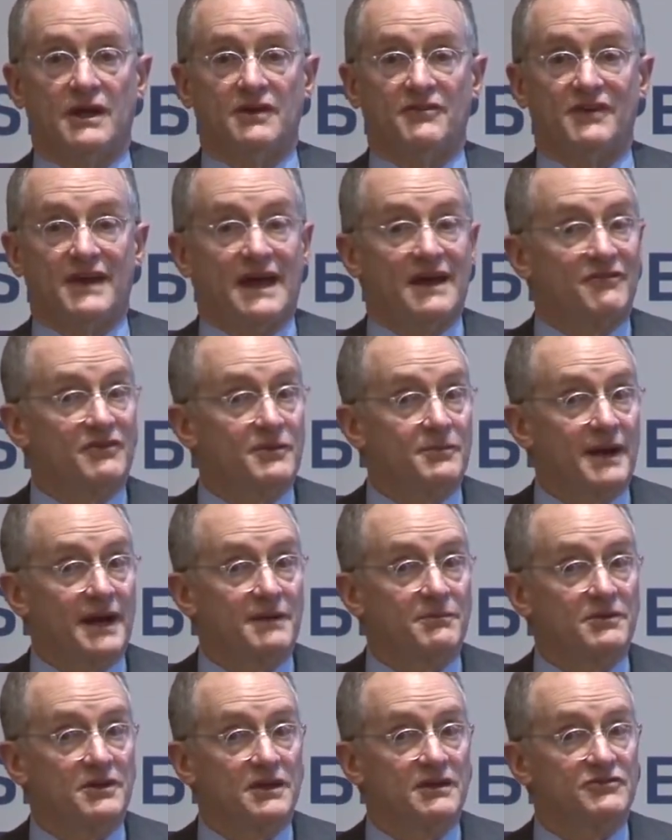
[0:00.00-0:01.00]
if
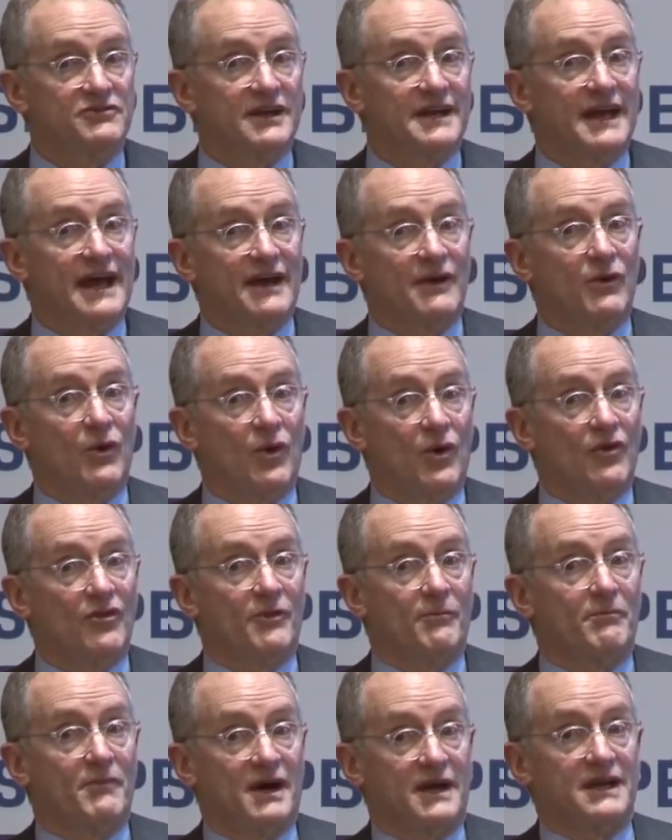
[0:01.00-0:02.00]
everybody believes it and all
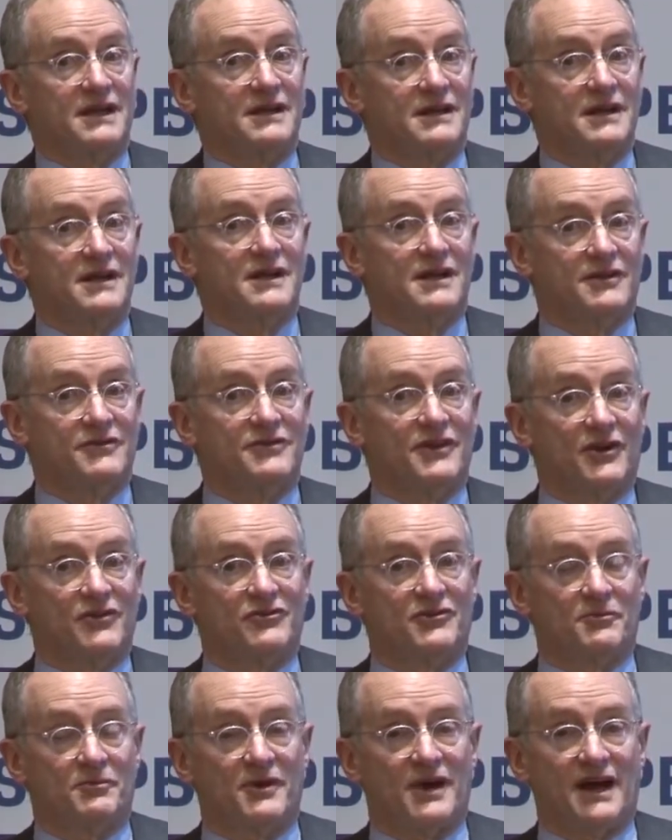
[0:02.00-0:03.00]
the money
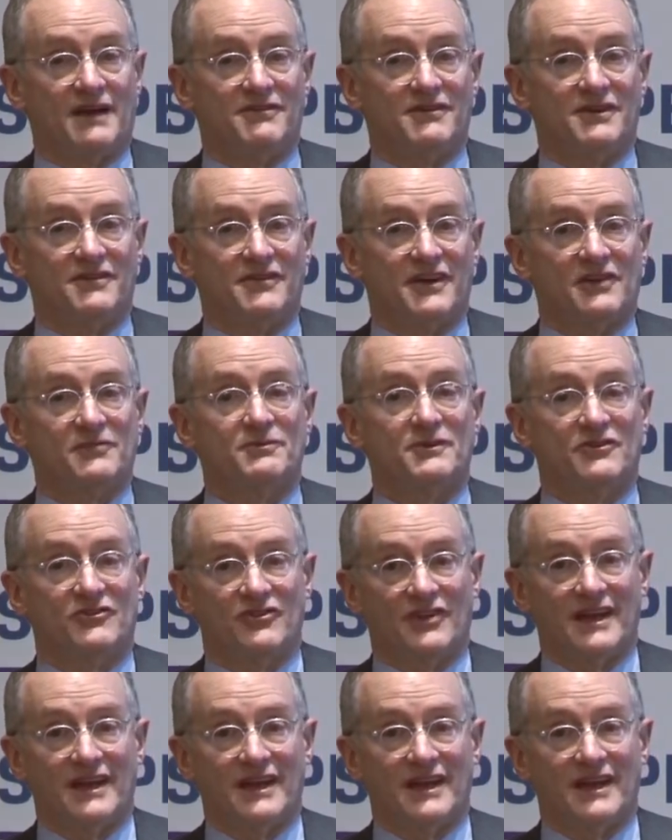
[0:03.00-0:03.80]
flows to private investments,